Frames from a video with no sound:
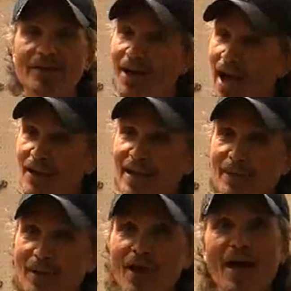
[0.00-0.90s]
I like
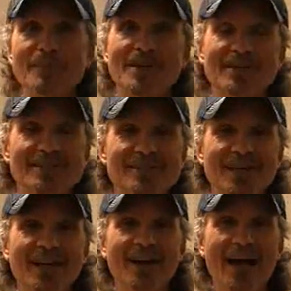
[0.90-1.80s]
them a lot because
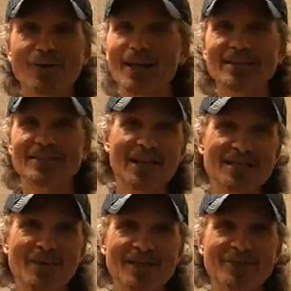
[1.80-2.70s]
I don't like to
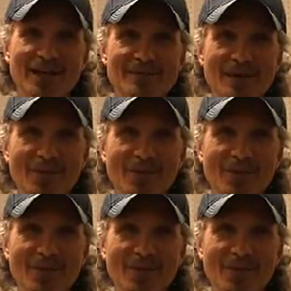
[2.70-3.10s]
change my strings.